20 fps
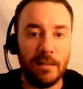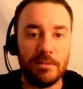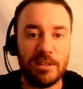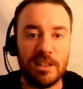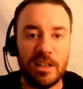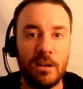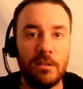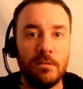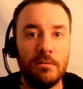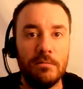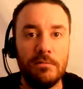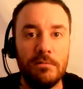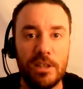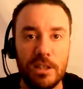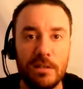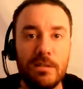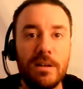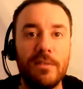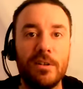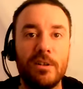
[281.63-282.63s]
So
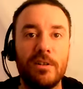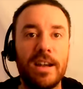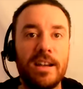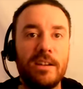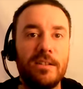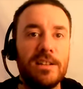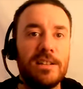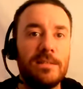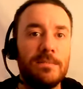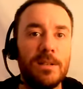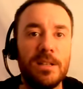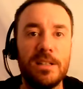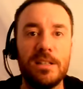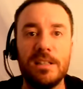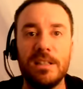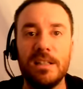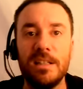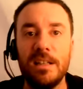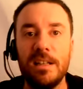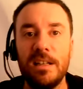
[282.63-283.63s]
do have a great
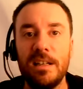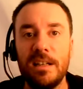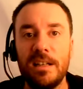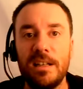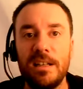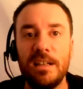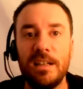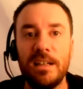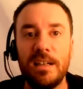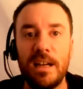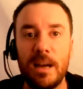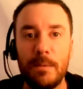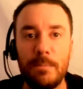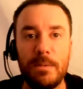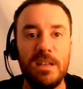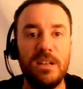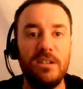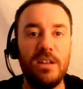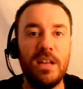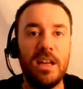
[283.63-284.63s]
Christmas,
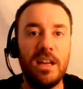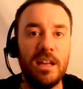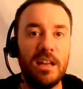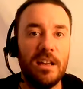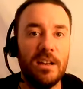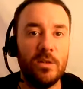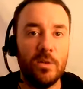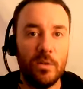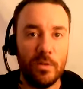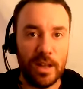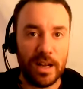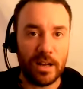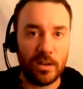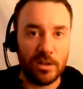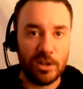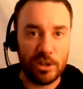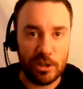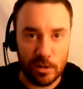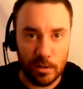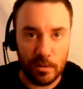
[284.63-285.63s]
Happy New Year, all that
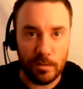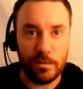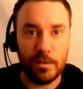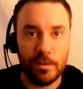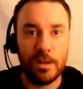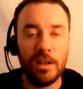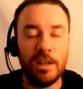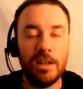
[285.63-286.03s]
good stuff.